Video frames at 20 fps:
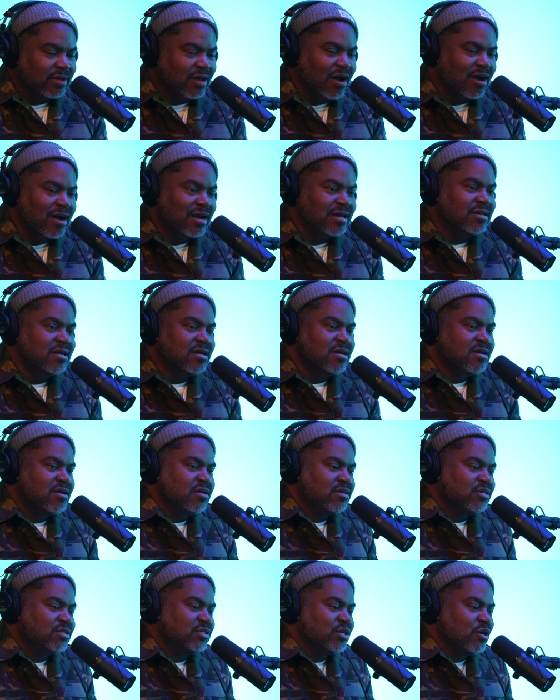All right,
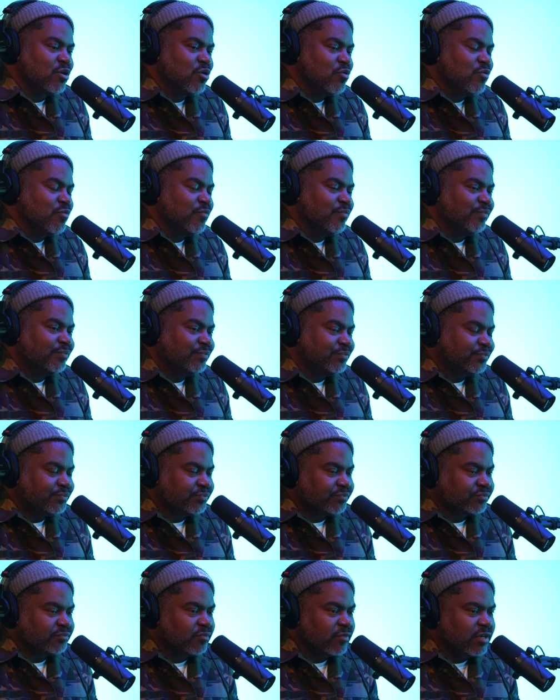so
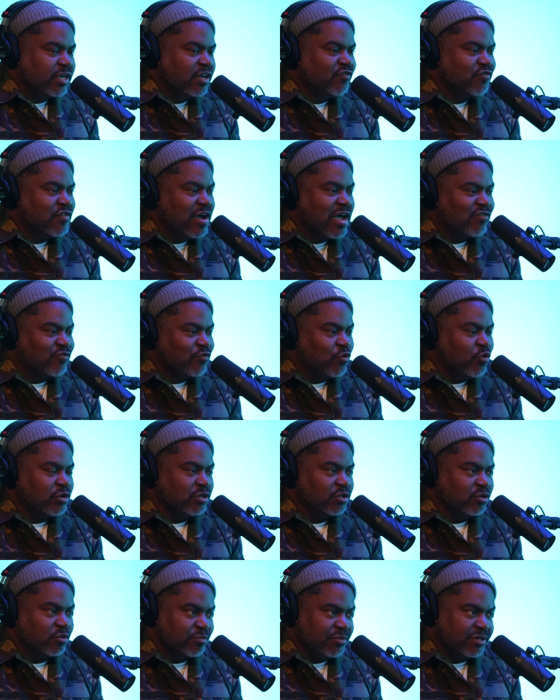let's fast
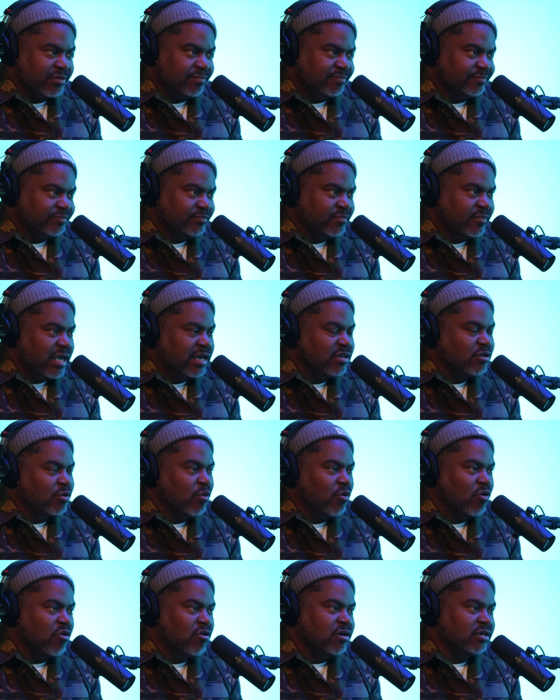forward a little bit. Now
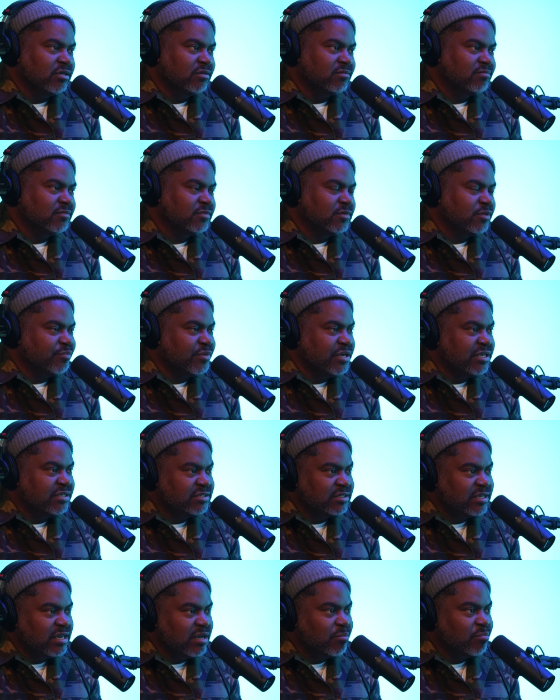you are on. Your
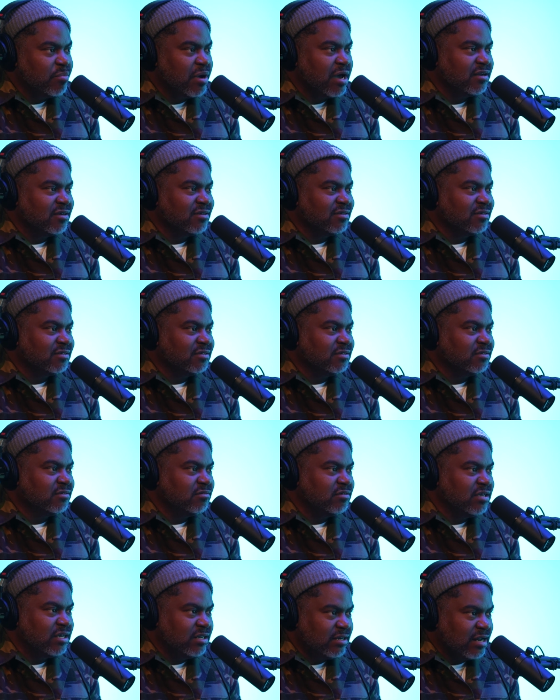beats are getting better.
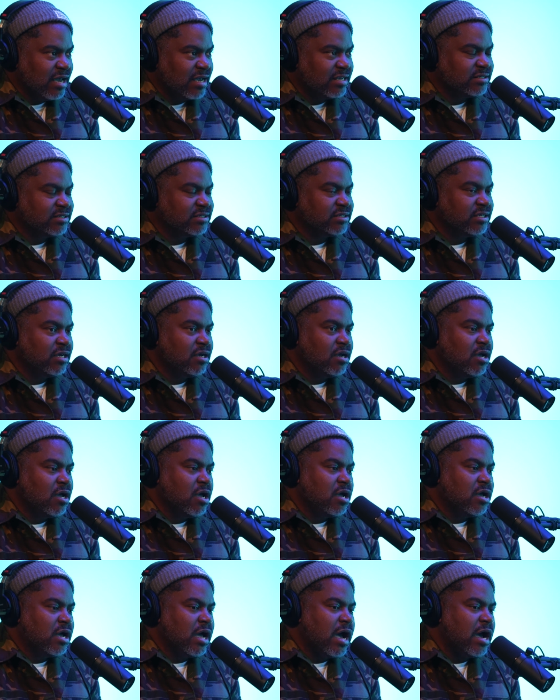You get nice.
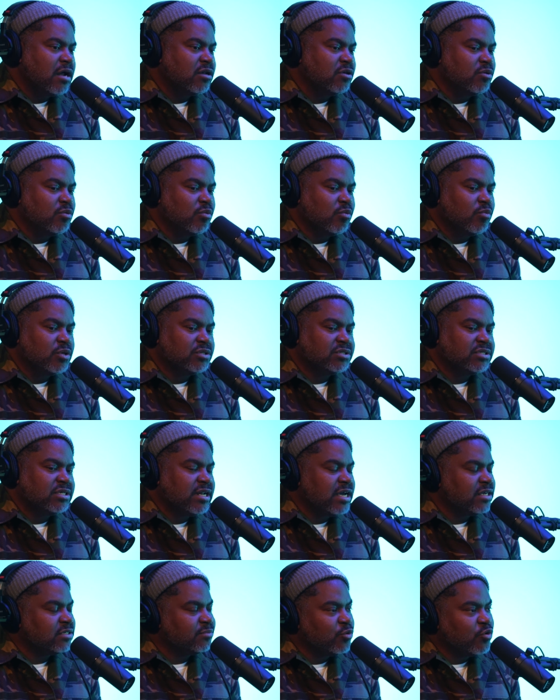How do you? What's the
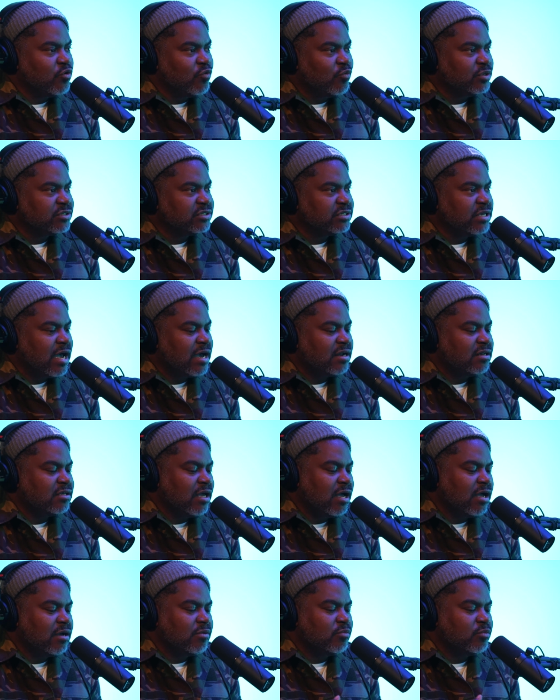next move? What's the how do?
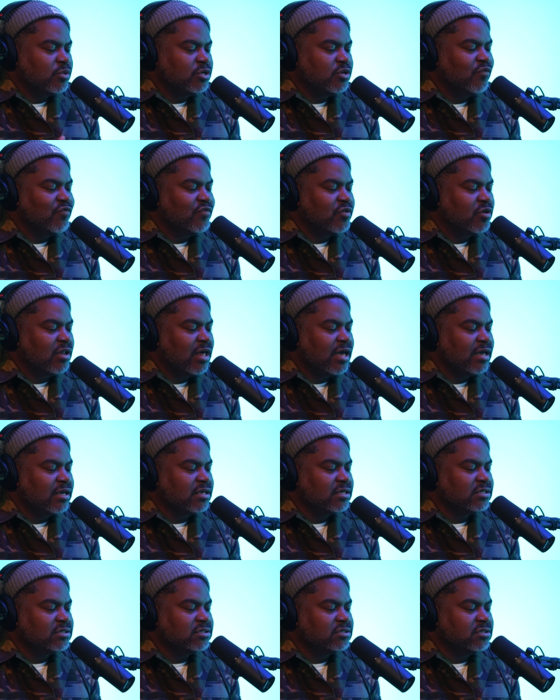What do you feel
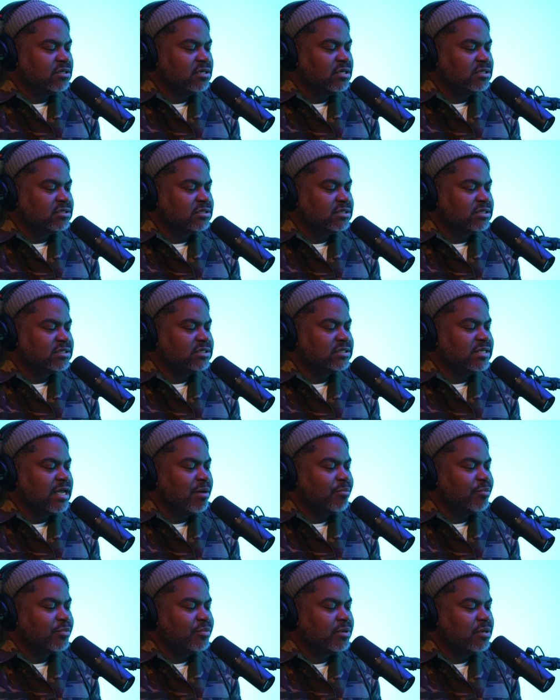like is is the
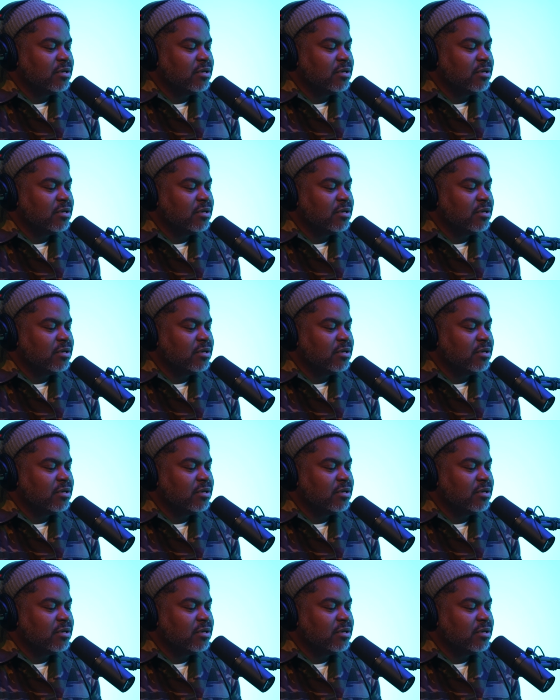step?